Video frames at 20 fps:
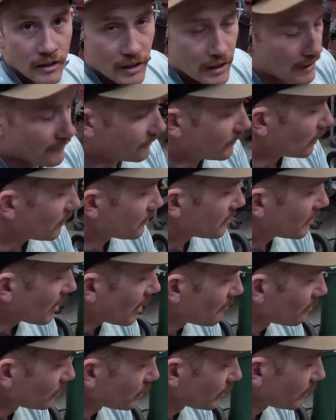if those
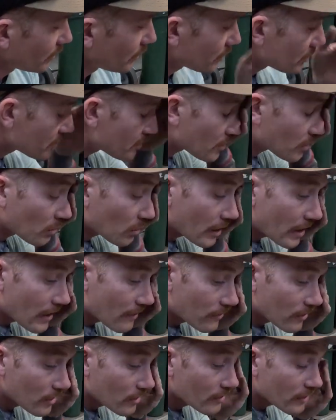come loose or
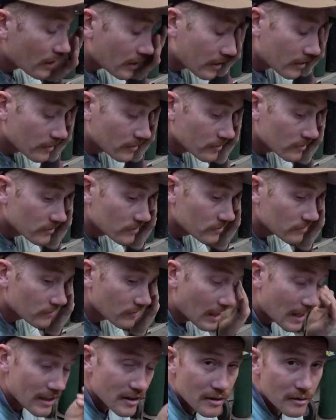whatever, then
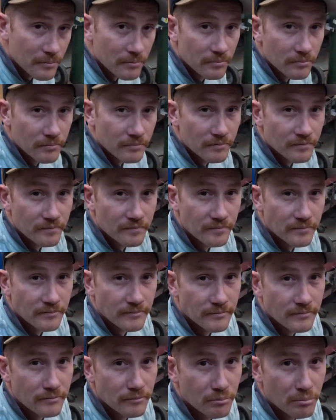that's
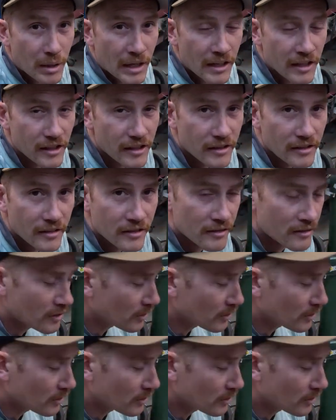pinched